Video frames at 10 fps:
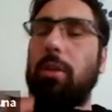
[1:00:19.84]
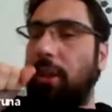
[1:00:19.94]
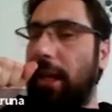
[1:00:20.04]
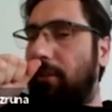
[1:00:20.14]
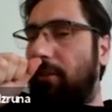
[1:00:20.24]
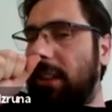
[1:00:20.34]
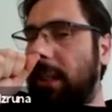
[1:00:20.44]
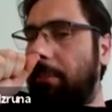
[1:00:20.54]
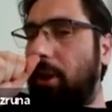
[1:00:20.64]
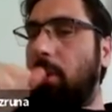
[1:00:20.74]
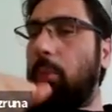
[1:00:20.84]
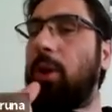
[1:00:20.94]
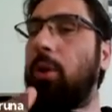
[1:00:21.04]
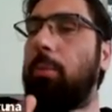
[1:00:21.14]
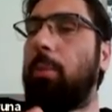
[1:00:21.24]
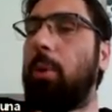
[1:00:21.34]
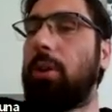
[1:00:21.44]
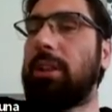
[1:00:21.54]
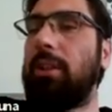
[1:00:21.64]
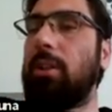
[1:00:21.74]
you think, for example, that we could
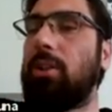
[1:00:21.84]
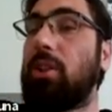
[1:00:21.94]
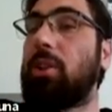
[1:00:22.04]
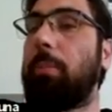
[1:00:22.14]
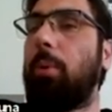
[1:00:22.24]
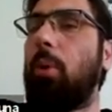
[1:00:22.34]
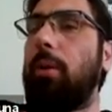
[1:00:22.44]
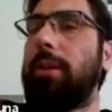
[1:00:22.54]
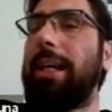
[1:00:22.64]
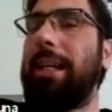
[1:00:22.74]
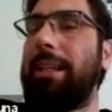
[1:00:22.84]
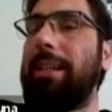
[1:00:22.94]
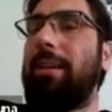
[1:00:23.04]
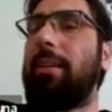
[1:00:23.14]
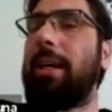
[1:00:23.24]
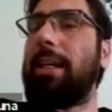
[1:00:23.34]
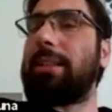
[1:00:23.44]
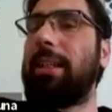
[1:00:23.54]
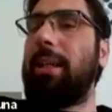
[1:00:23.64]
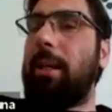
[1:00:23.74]
put to support the idea that
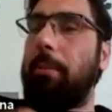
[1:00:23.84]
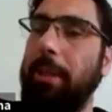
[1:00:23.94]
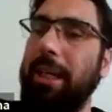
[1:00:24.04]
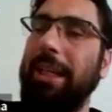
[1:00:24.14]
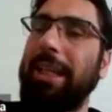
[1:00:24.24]
being